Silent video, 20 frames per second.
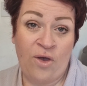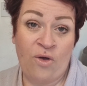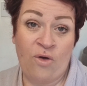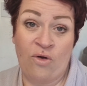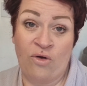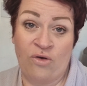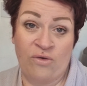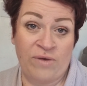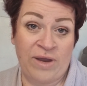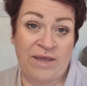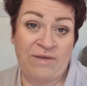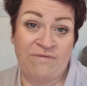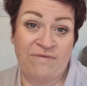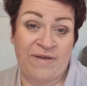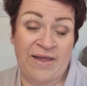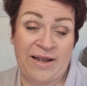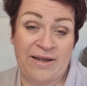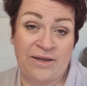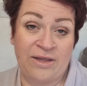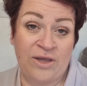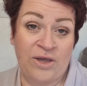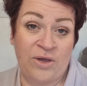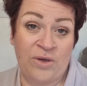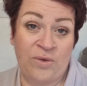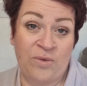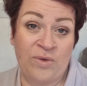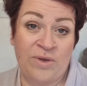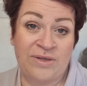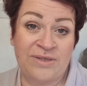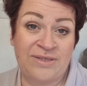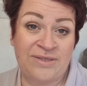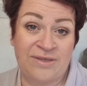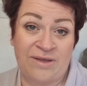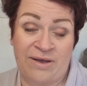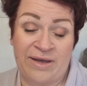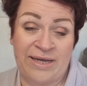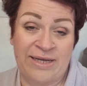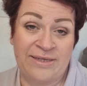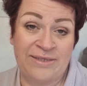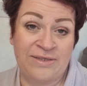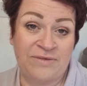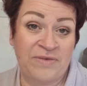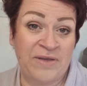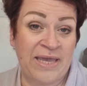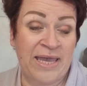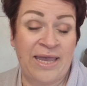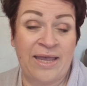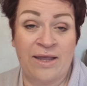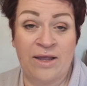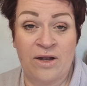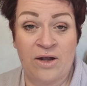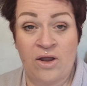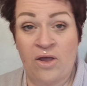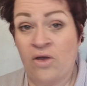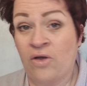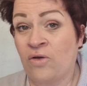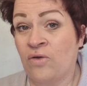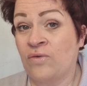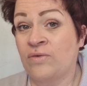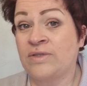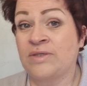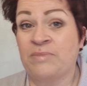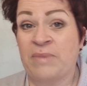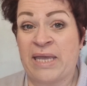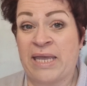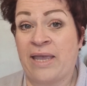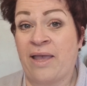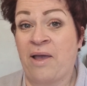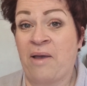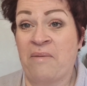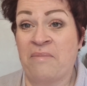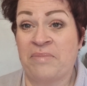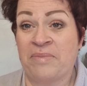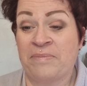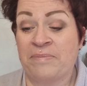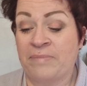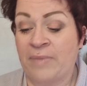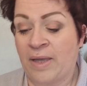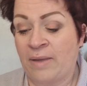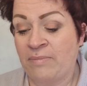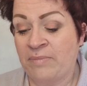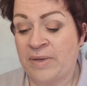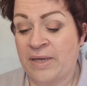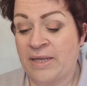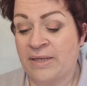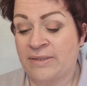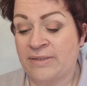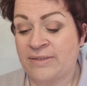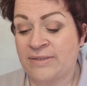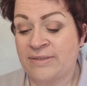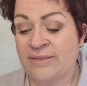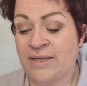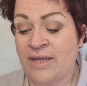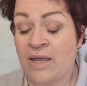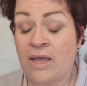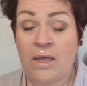or great value site for getting clothes, makeup, and bits.